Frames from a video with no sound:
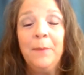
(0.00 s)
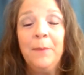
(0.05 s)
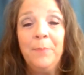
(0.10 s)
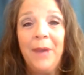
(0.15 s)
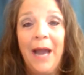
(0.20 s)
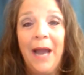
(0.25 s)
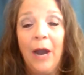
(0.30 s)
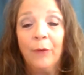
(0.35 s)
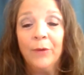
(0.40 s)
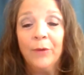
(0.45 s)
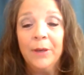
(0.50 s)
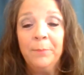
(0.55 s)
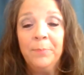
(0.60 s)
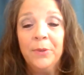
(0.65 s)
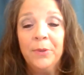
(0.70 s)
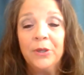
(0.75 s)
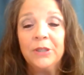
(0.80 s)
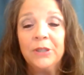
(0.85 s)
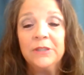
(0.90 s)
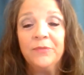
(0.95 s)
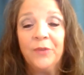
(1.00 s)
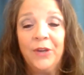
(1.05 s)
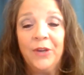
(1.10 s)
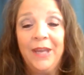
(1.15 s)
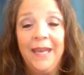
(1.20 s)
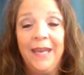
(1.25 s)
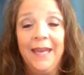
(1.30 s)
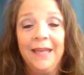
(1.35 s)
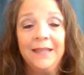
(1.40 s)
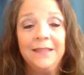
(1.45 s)
empowering books for
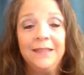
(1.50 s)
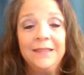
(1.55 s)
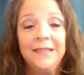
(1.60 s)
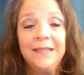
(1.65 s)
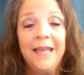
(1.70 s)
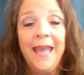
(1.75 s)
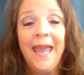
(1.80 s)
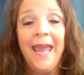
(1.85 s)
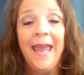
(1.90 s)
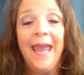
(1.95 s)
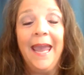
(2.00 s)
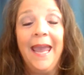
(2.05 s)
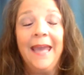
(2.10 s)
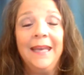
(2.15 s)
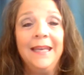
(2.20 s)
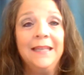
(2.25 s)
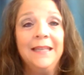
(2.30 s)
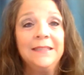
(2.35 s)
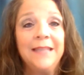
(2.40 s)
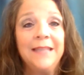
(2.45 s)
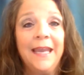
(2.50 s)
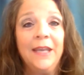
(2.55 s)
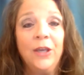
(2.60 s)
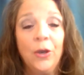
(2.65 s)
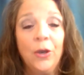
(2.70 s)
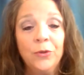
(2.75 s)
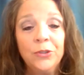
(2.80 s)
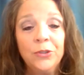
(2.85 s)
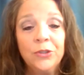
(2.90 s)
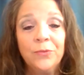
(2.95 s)
kids and is a
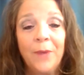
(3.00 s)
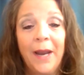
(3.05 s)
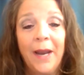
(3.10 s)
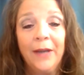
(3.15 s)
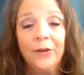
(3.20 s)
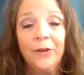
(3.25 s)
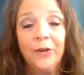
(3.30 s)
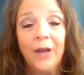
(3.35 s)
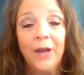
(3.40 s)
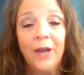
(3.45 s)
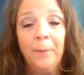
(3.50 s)
ghostwriter,